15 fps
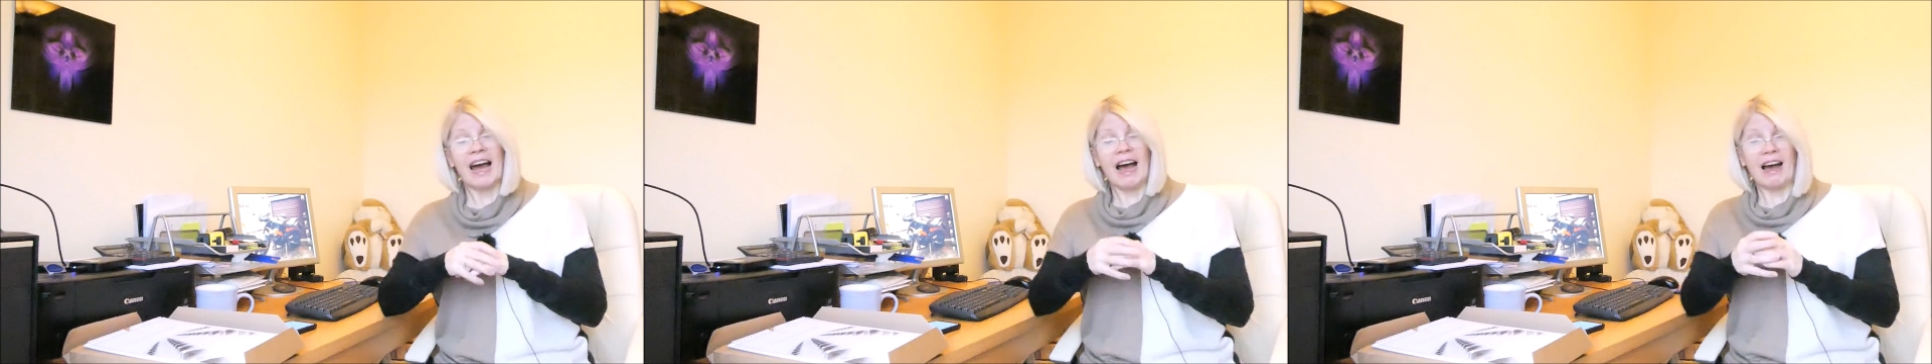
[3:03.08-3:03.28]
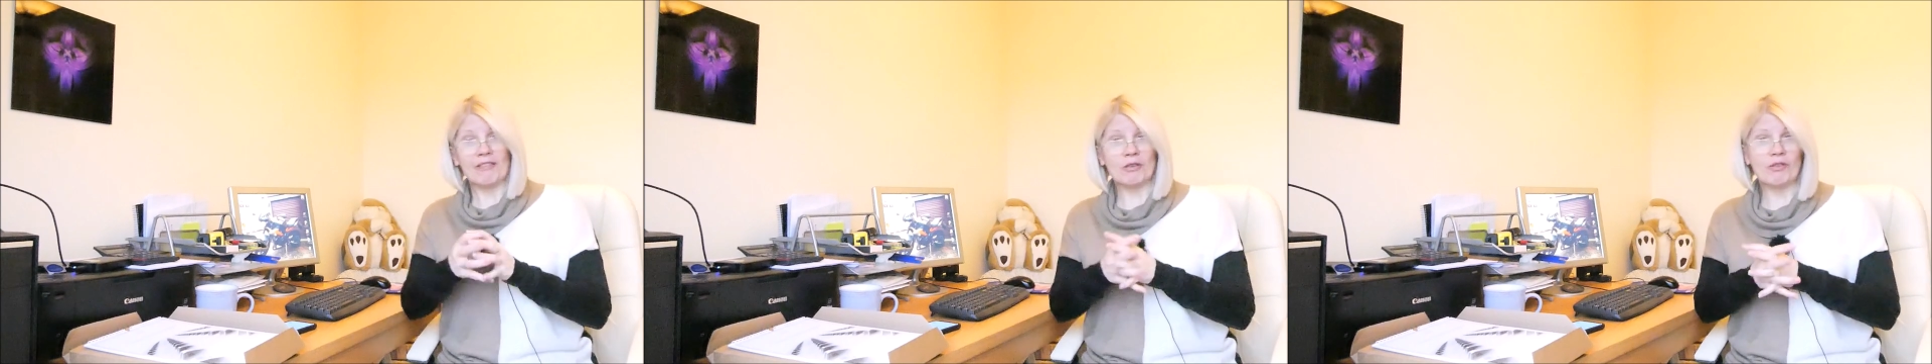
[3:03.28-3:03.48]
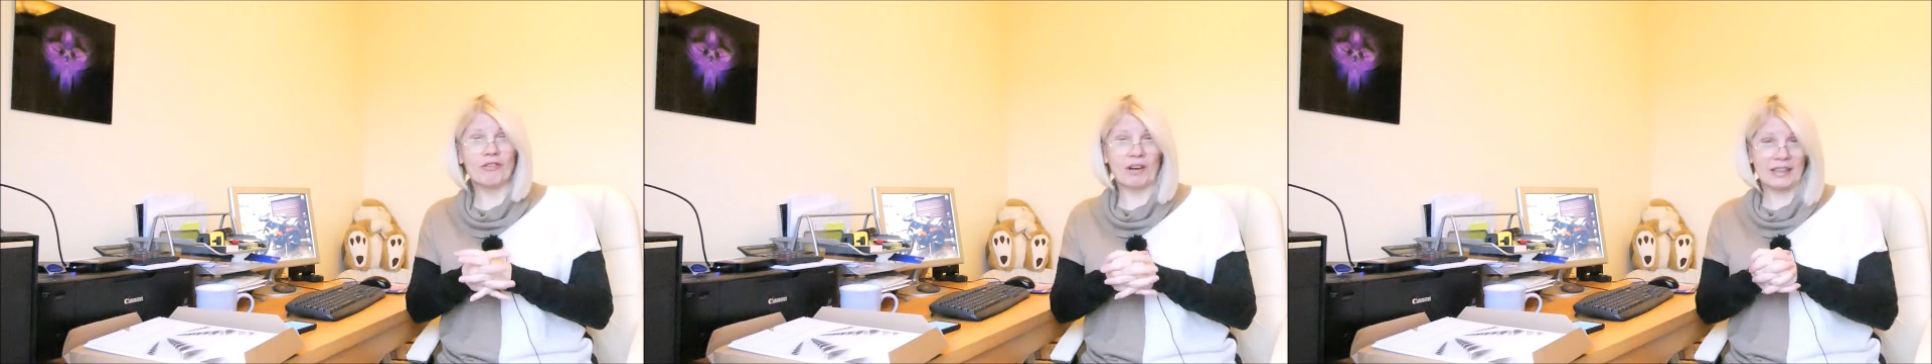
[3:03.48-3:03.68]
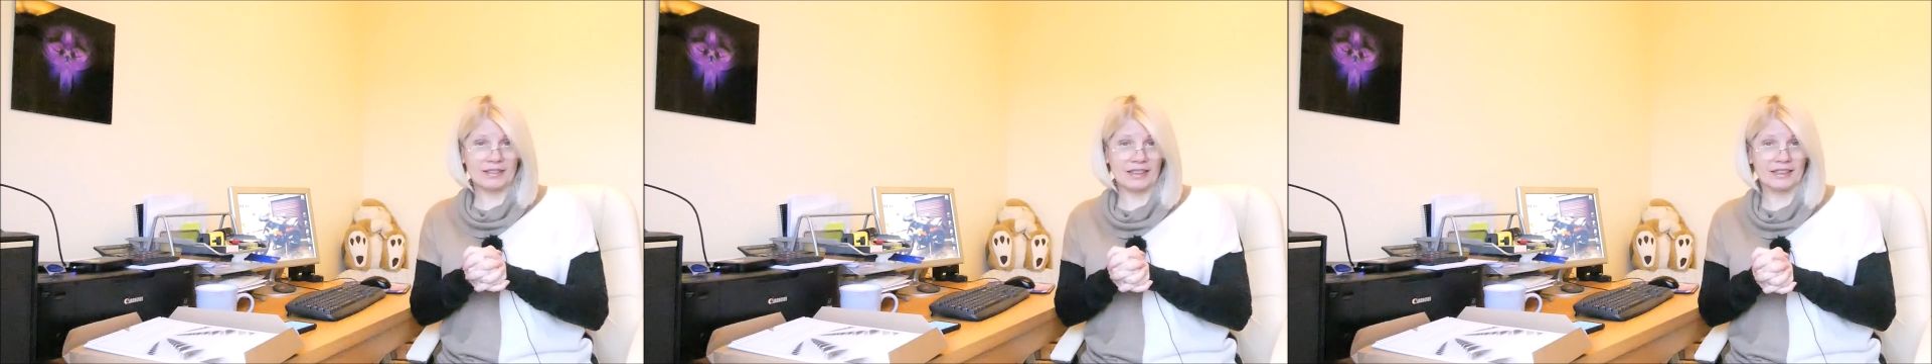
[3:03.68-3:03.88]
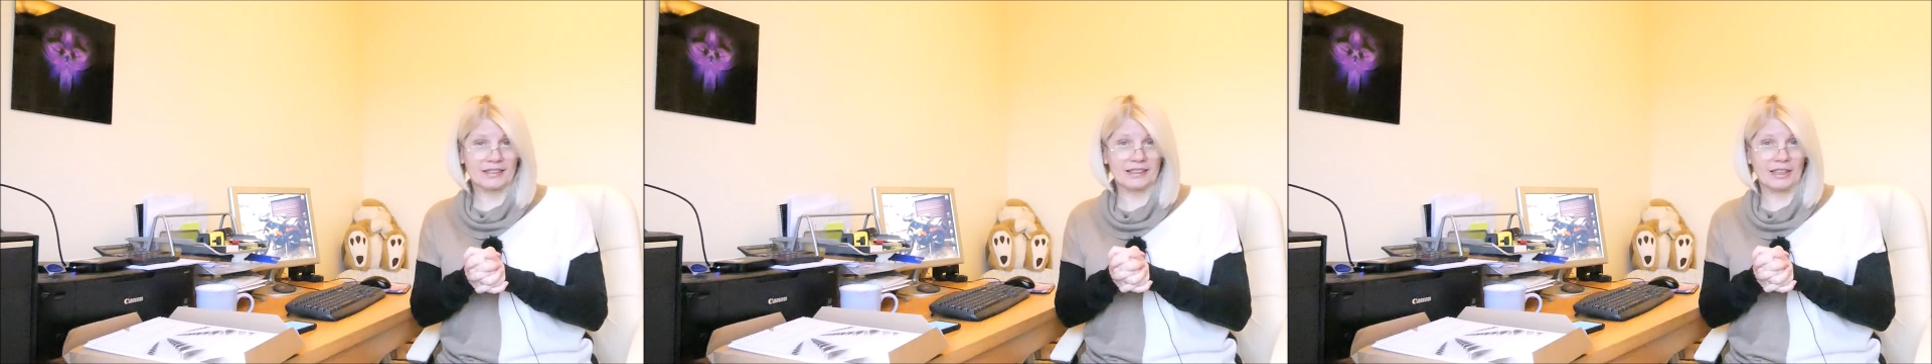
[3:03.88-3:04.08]
Have a
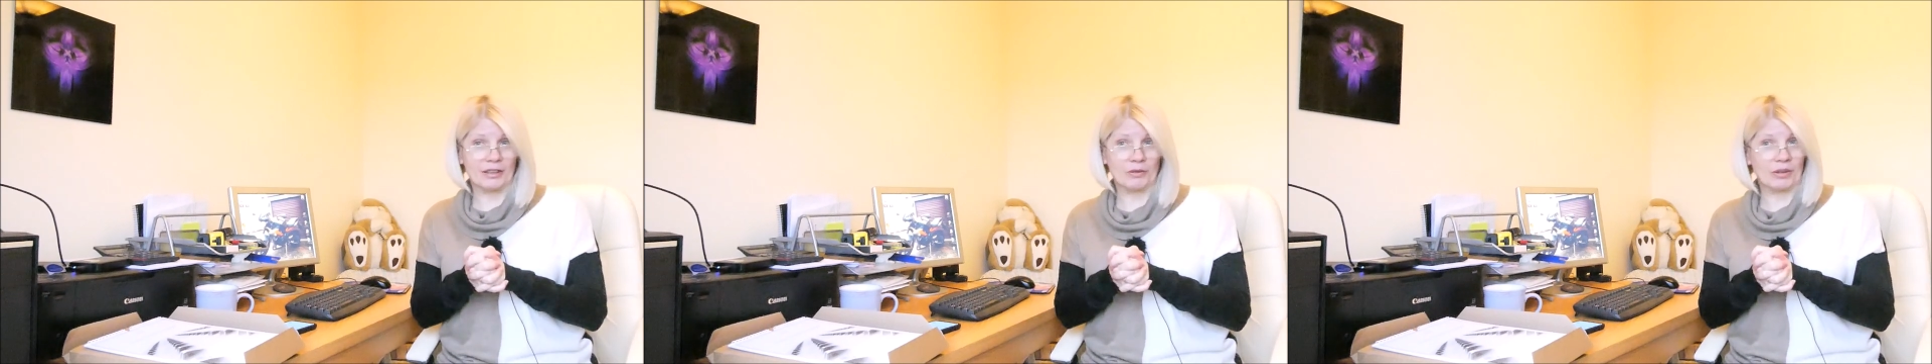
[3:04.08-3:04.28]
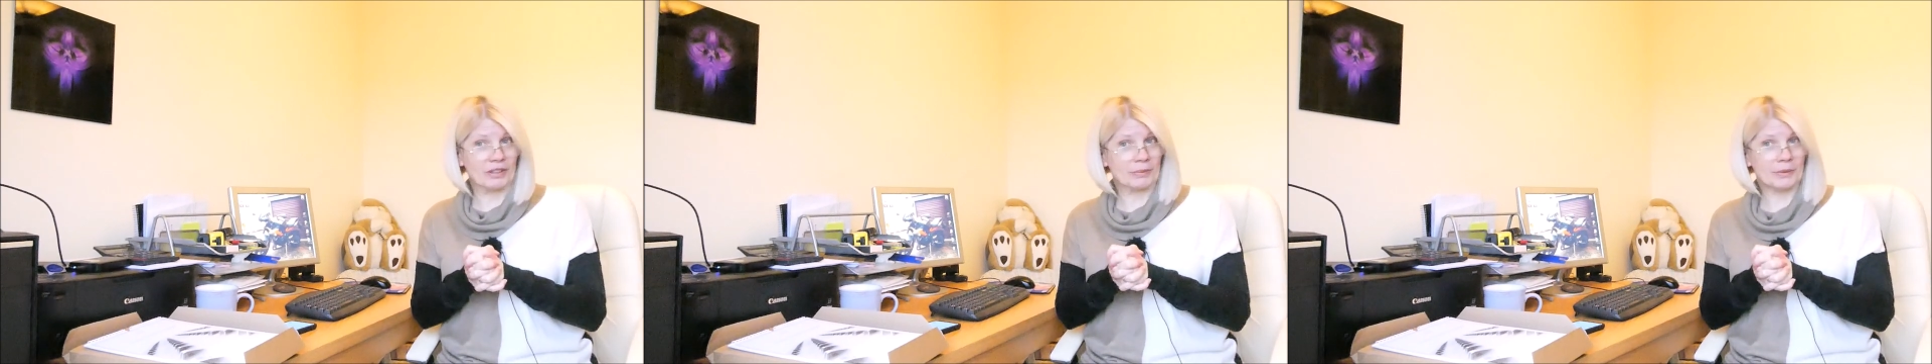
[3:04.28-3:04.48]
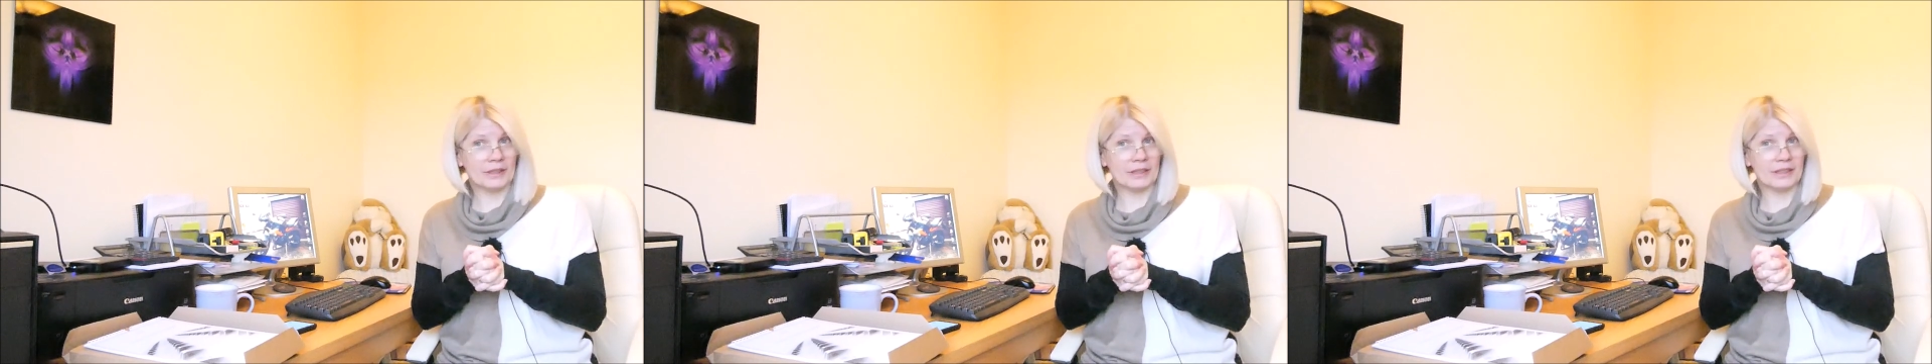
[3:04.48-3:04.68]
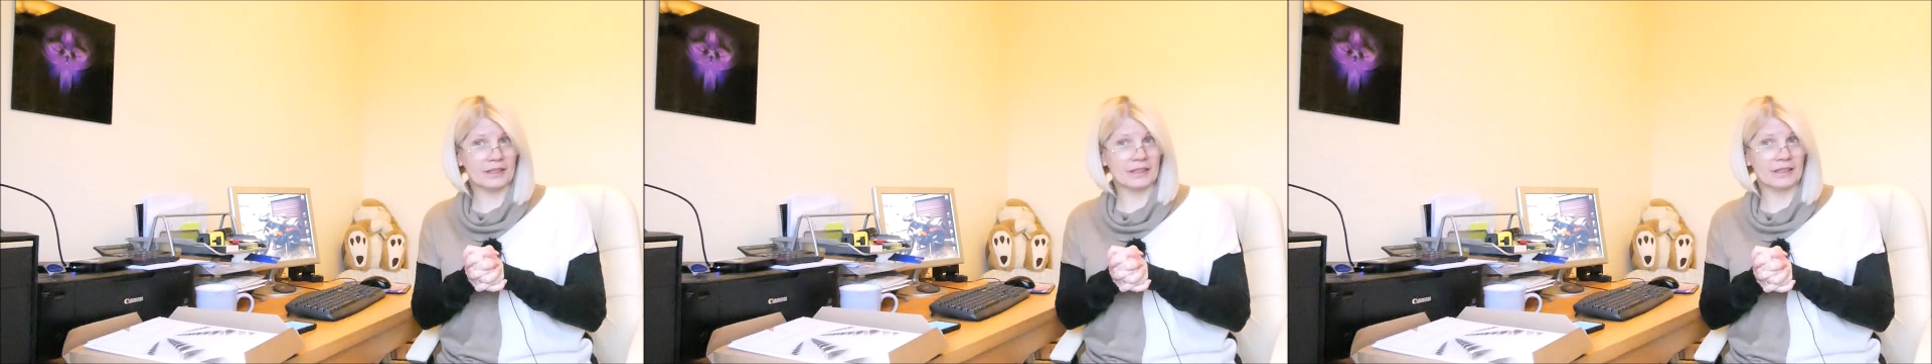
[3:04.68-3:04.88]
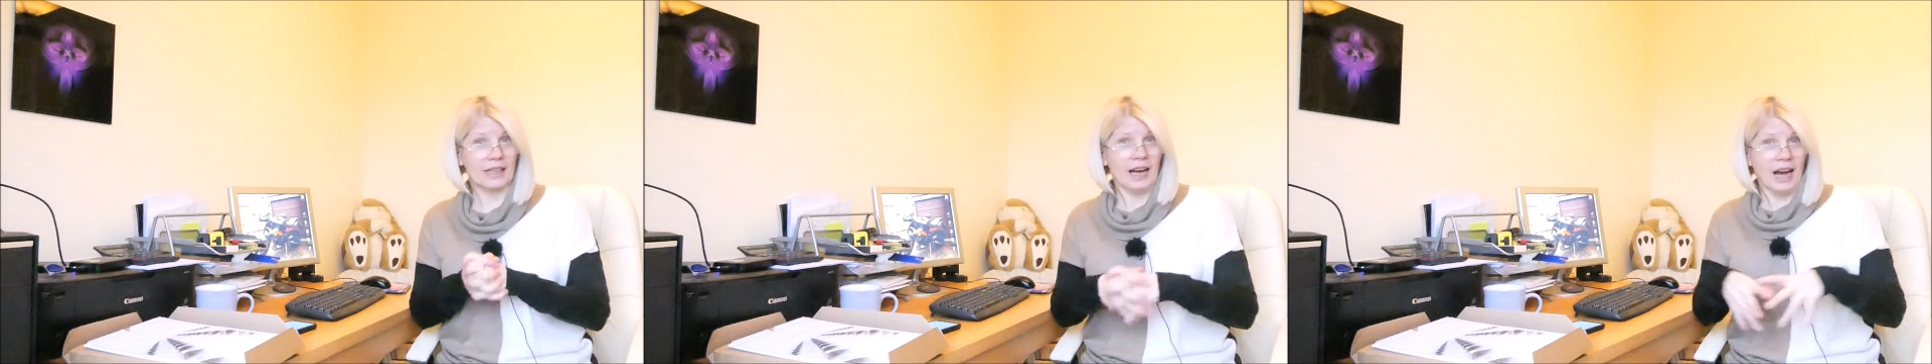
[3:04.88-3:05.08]
fantastic
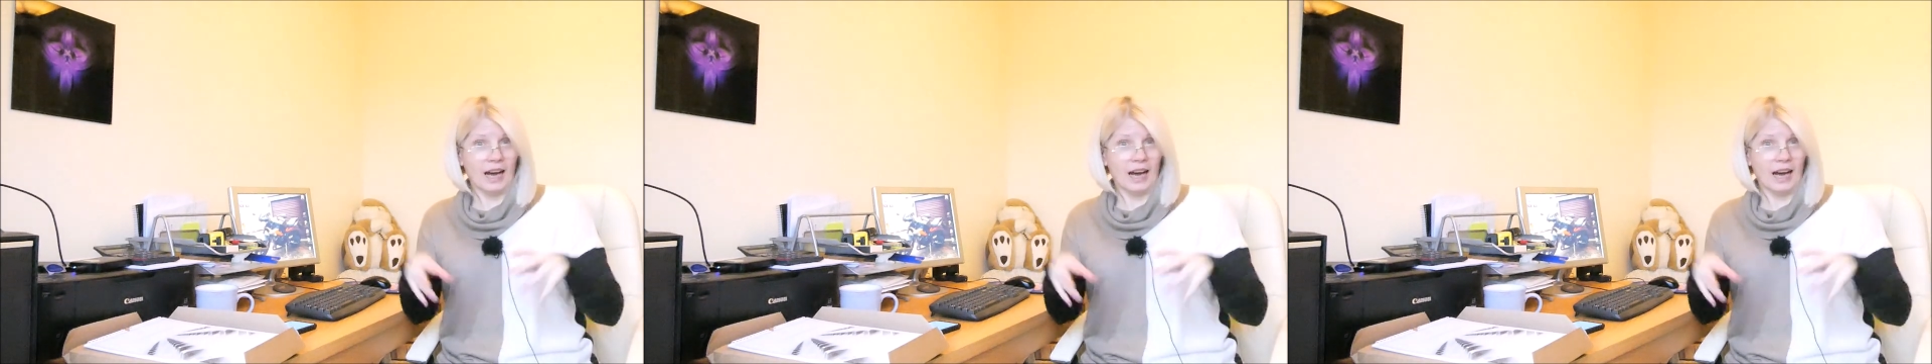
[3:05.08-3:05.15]
Christmas